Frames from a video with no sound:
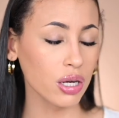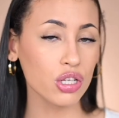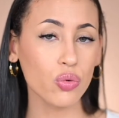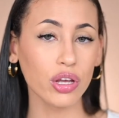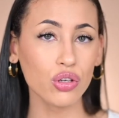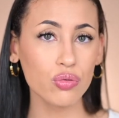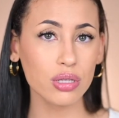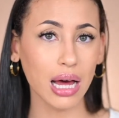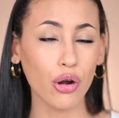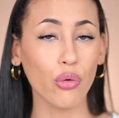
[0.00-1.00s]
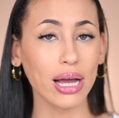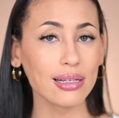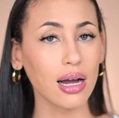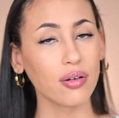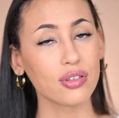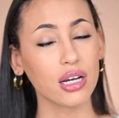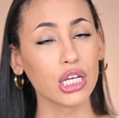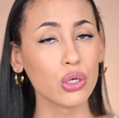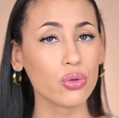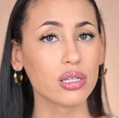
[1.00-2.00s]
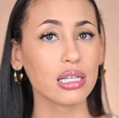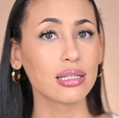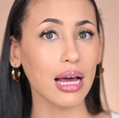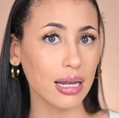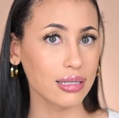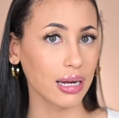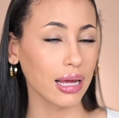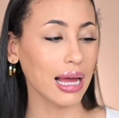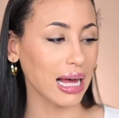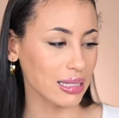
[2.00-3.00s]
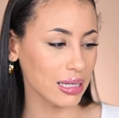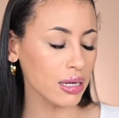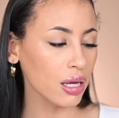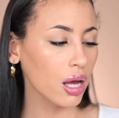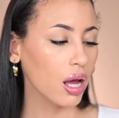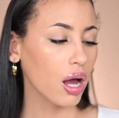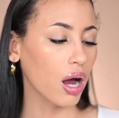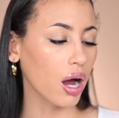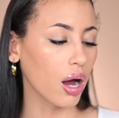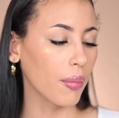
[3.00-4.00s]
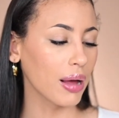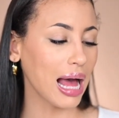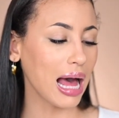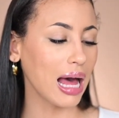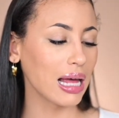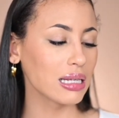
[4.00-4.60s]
So I use that right after I use the salicylic acid. And